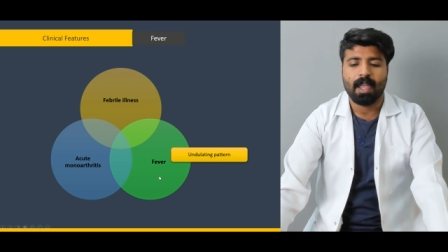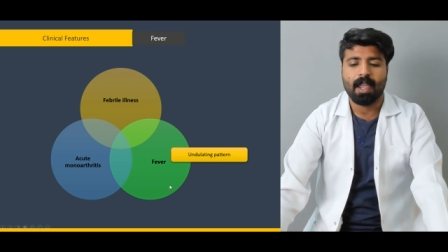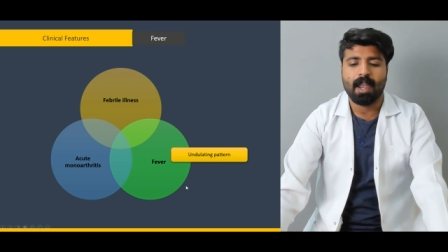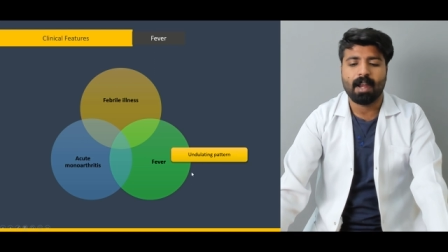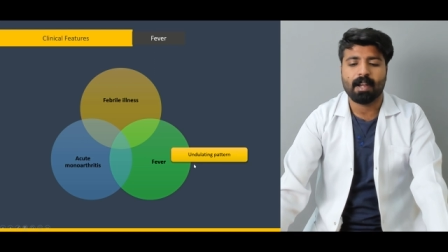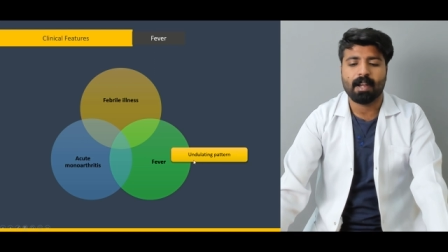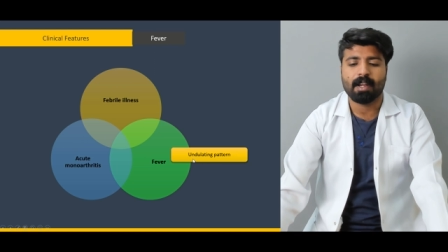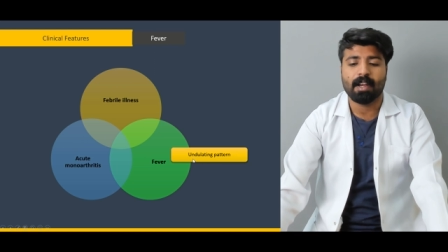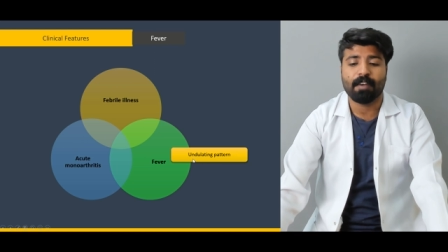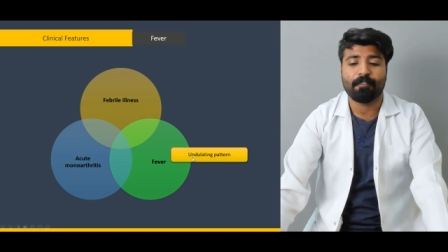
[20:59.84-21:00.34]

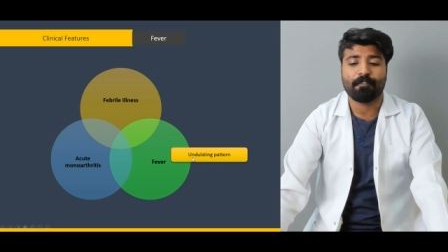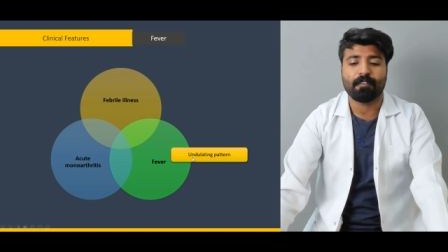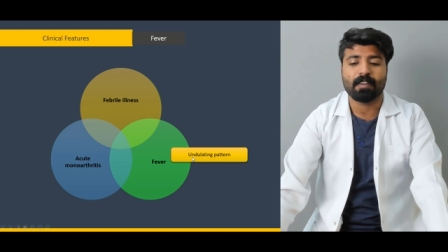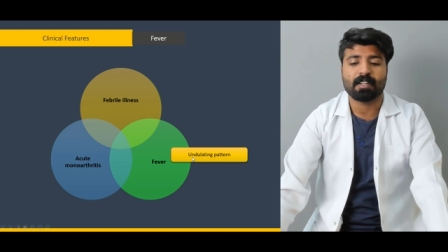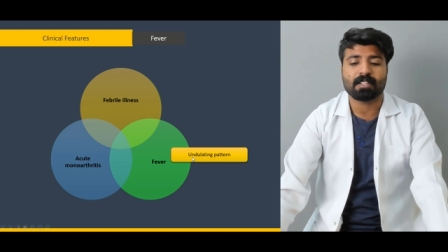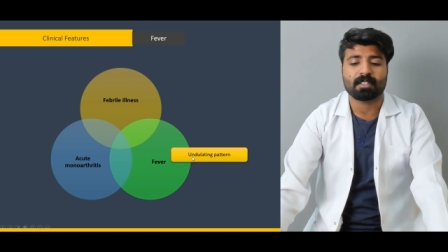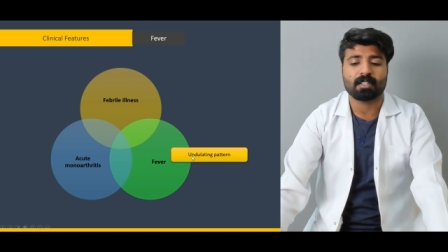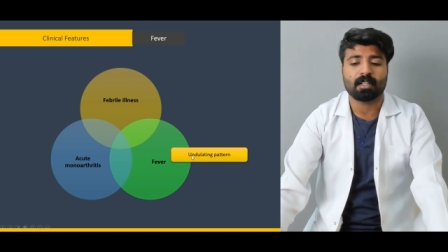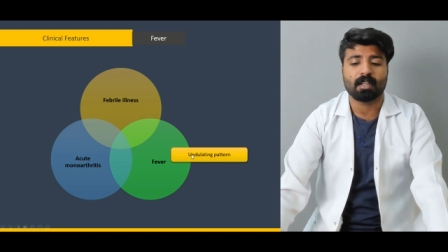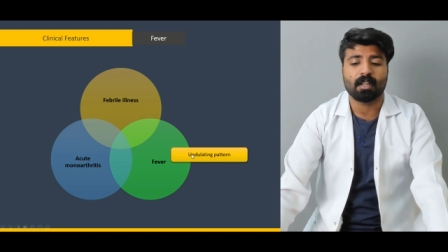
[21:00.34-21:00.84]
And if
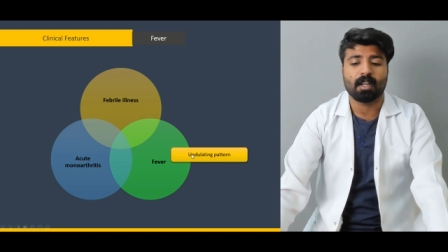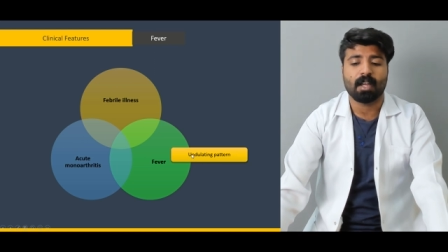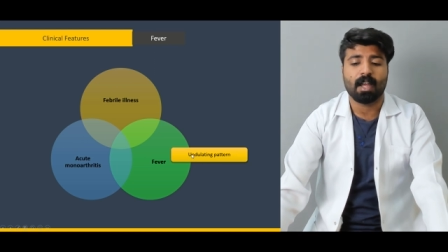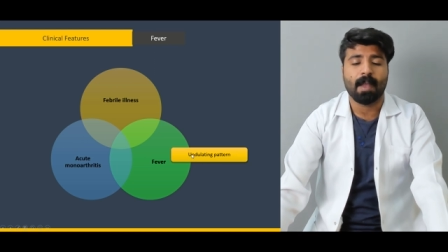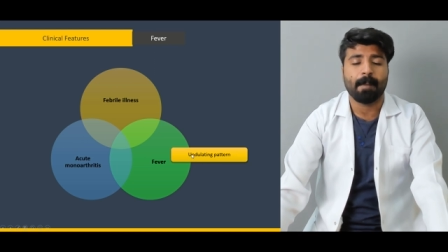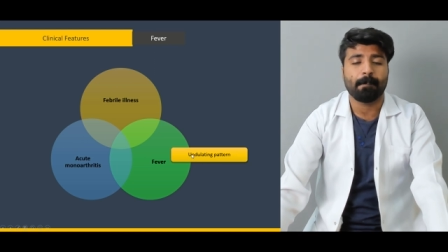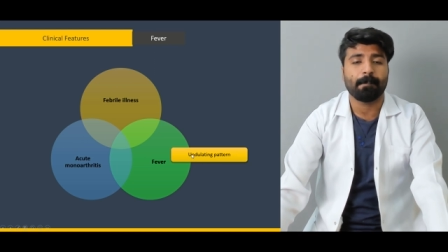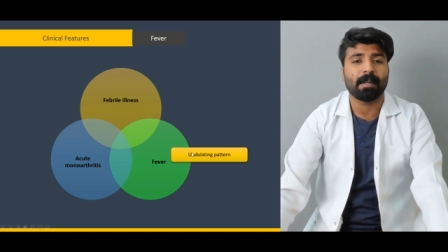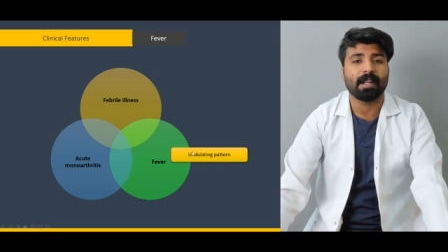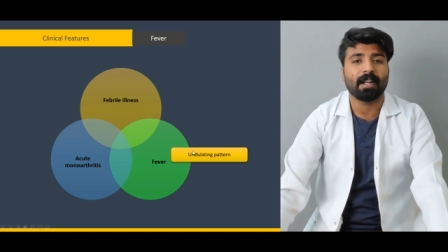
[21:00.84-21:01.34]
it's
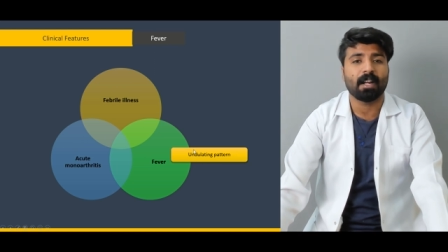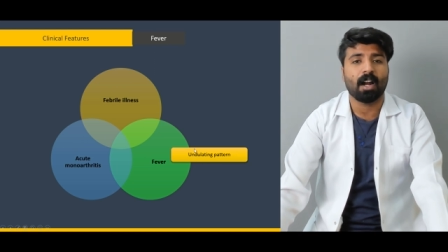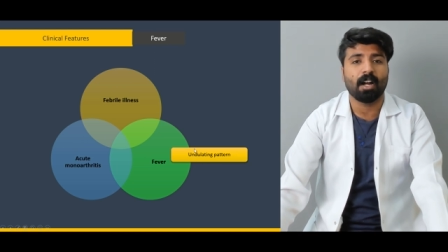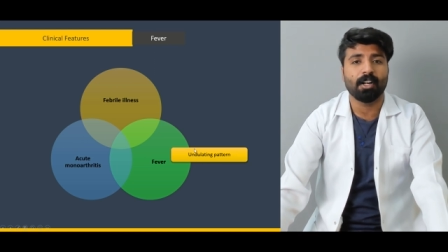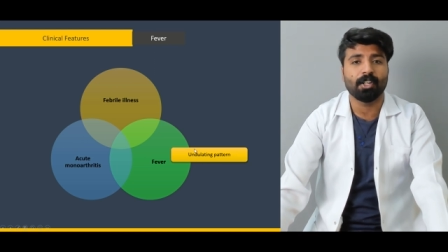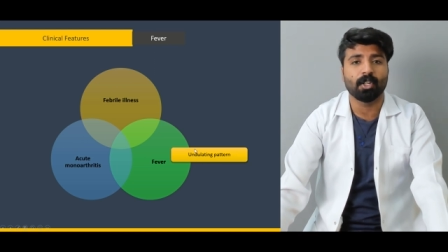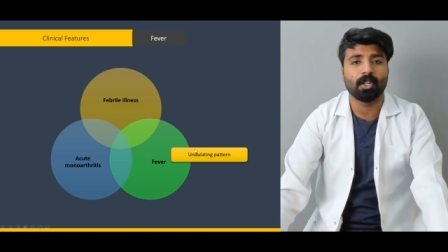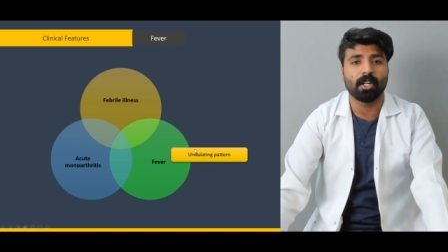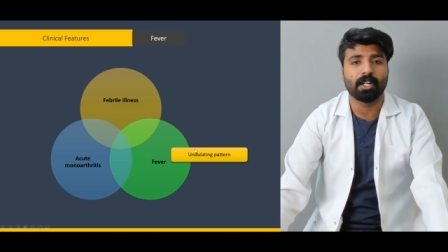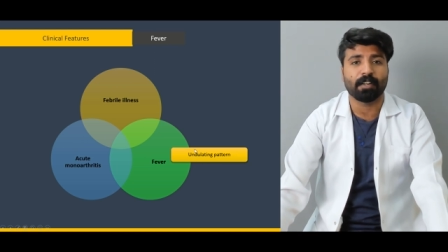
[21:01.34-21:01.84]
happening in
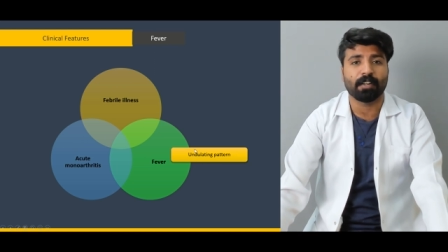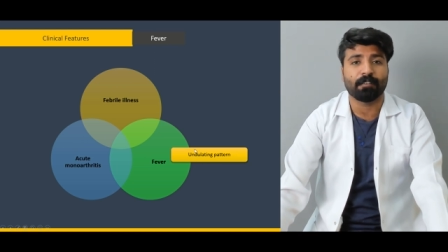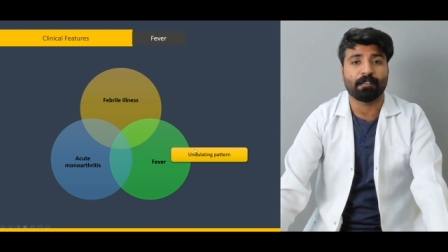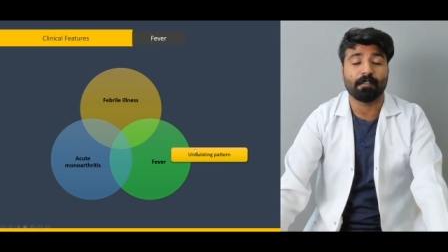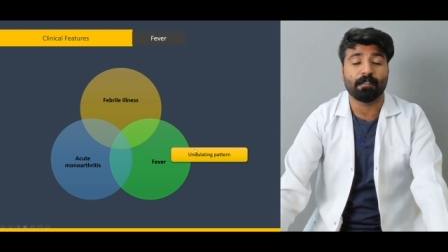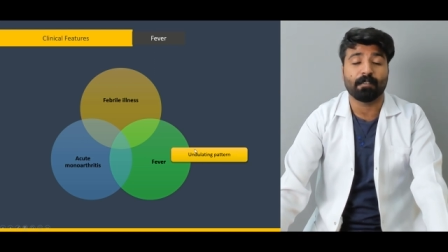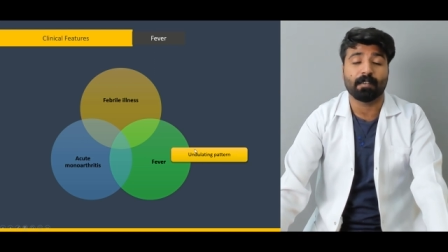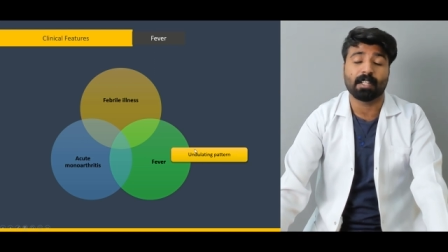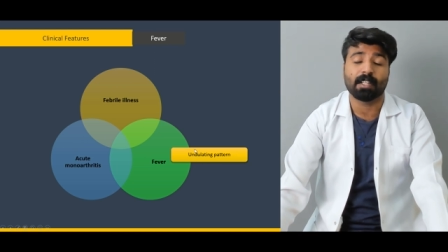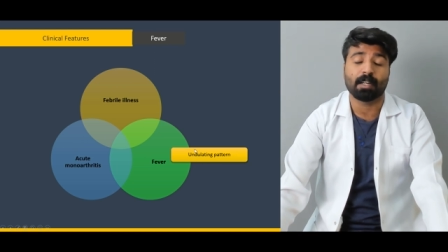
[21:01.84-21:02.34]
undulating
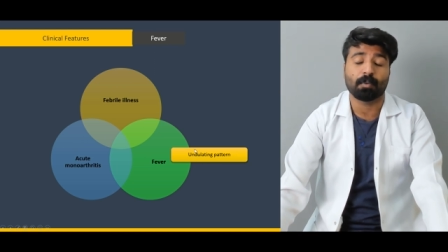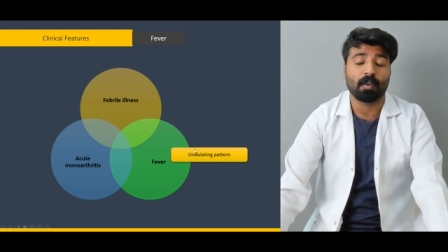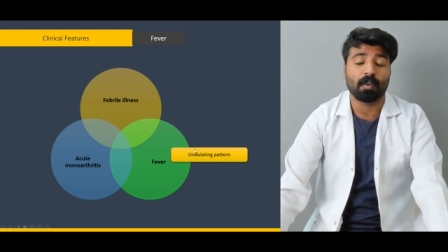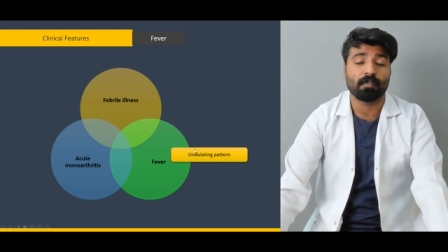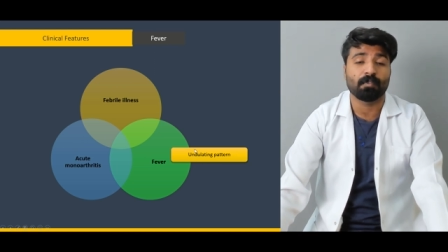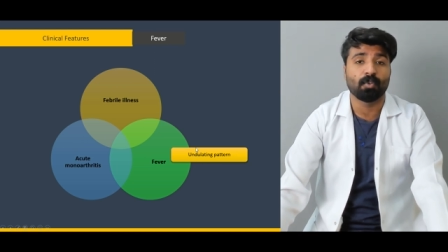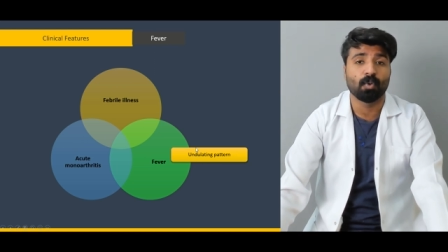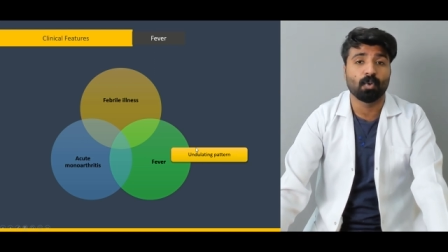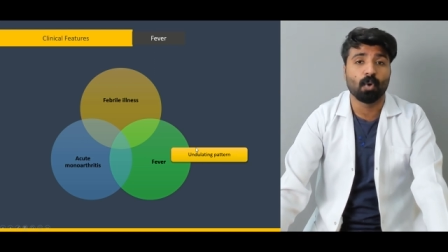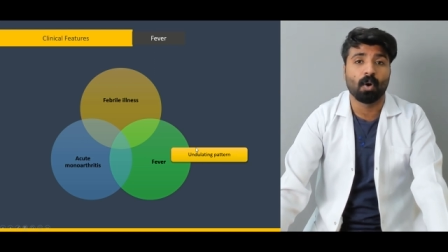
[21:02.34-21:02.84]
fever that we
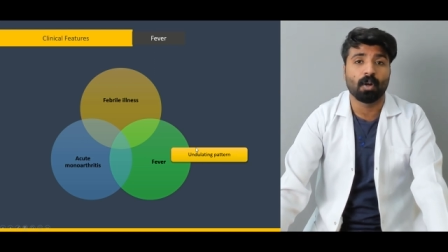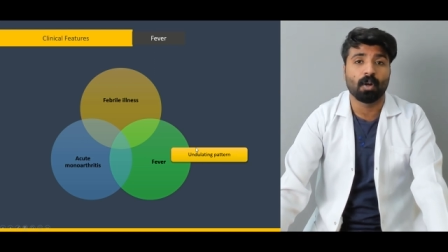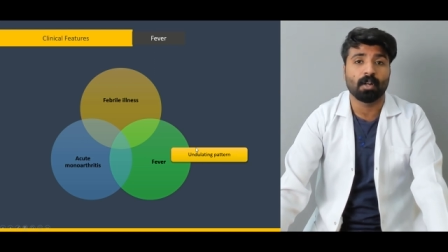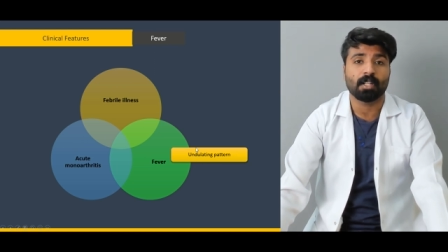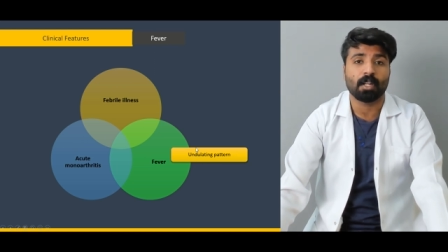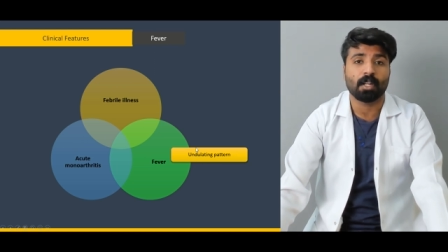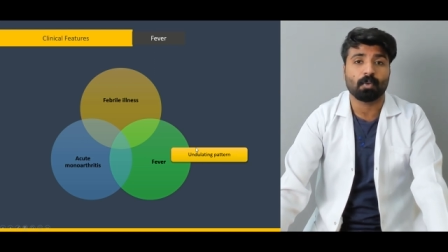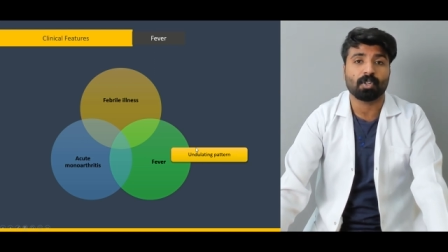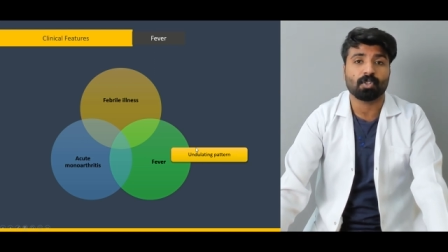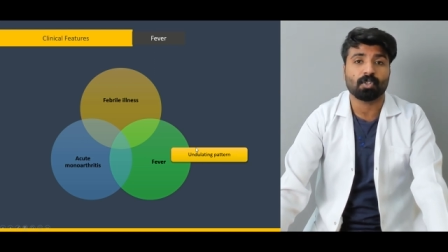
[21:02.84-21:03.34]
have
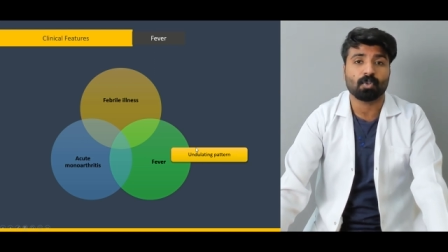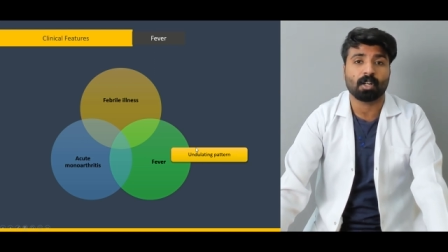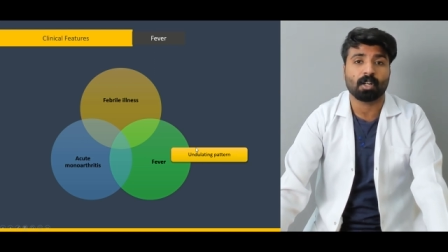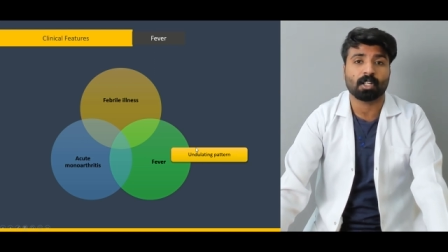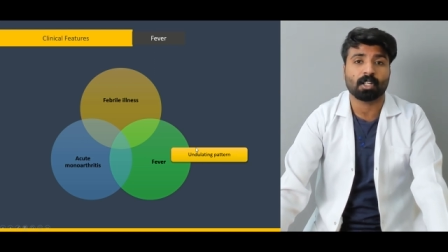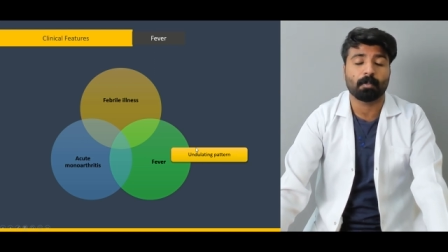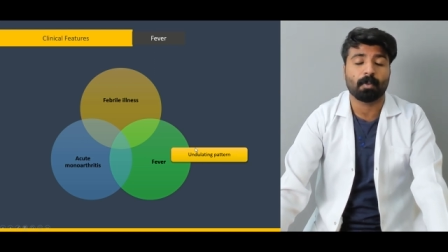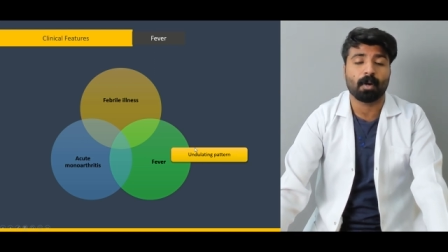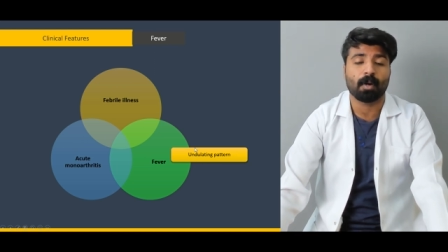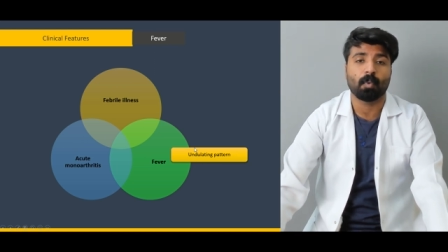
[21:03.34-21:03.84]
known that we
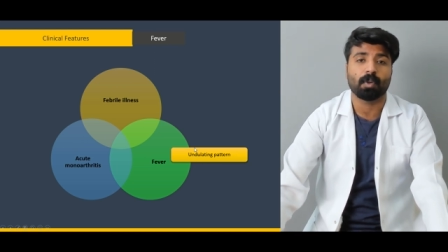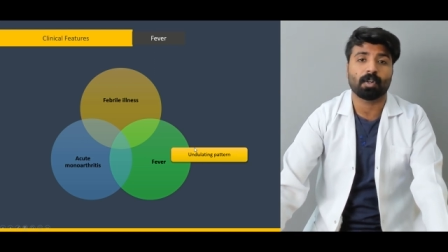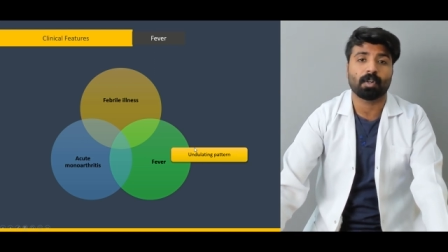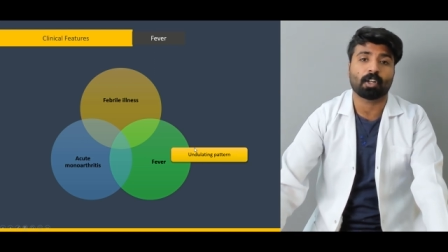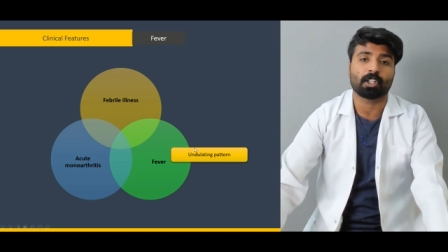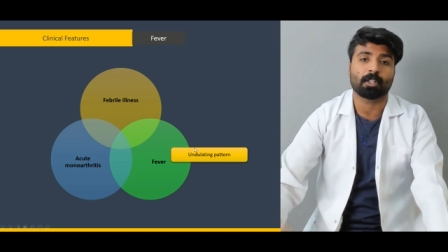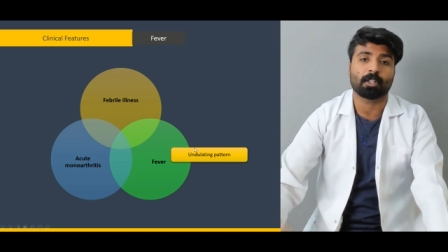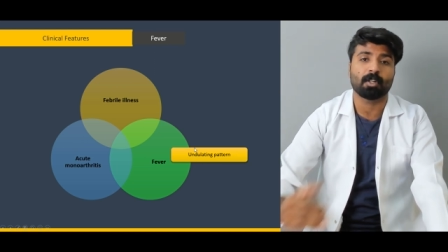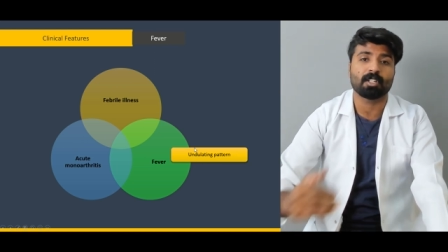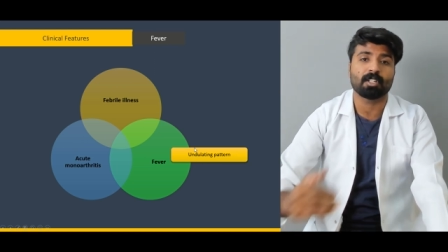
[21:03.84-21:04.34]
talked about we
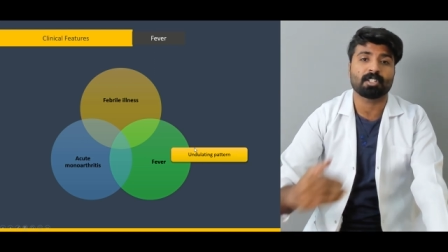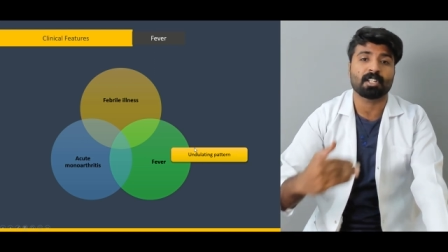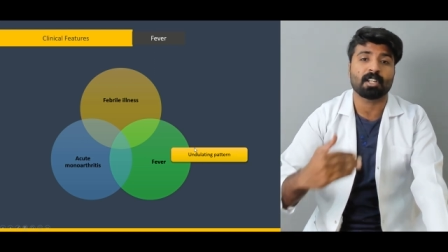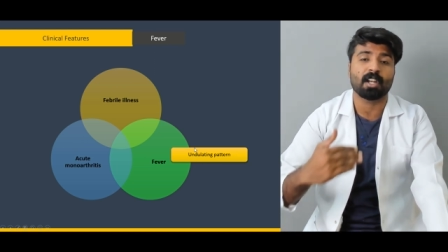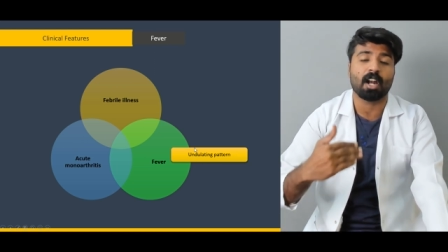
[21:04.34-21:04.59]
talked about it's